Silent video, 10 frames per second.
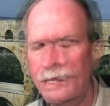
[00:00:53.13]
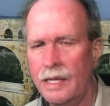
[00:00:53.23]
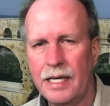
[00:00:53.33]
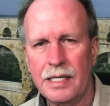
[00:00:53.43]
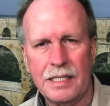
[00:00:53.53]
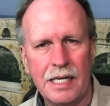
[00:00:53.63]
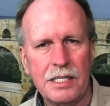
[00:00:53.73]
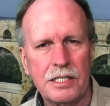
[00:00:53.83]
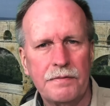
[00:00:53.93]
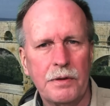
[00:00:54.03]
They had
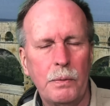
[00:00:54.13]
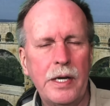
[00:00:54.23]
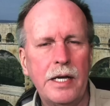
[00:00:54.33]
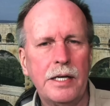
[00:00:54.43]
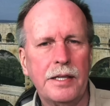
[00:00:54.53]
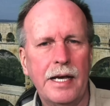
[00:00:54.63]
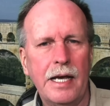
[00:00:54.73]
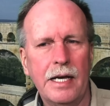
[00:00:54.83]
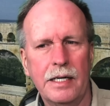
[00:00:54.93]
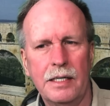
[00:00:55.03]
days of the week. They
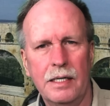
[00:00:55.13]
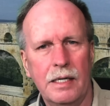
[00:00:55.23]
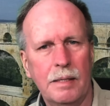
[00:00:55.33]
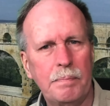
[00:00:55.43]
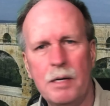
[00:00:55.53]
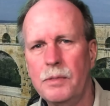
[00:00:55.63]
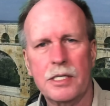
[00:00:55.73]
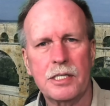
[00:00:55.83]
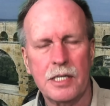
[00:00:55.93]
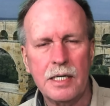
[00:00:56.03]
had public
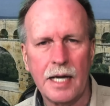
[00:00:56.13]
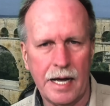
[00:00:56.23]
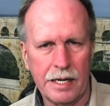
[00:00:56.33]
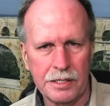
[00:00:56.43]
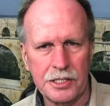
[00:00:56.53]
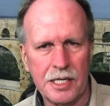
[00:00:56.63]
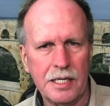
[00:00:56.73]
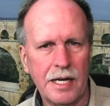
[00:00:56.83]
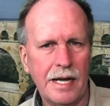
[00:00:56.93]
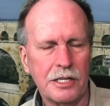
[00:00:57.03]
sundials.
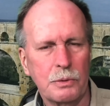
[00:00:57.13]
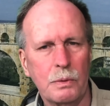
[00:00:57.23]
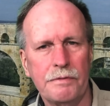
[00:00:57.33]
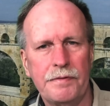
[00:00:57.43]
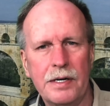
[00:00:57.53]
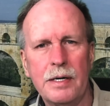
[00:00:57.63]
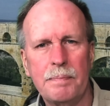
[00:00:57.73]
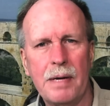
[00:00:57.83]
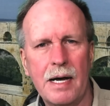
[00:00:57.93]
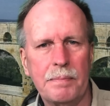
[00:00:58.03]
Sundials were very
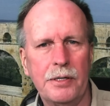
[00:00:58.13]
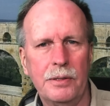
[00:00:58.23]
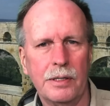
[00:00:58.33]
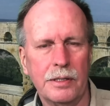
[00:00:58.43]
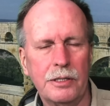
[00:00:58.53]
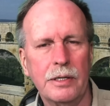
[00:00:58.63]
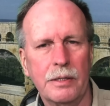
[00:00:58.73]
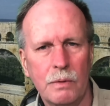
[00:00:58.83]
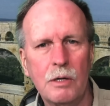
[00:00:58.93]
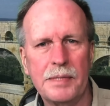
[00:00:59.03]
popular during
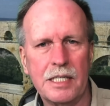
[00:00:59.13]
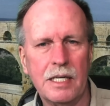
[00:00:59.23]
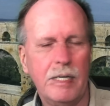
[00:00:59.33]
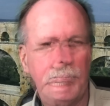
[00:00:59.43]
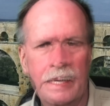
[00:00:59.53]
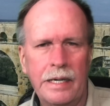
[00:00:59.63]
Roman times.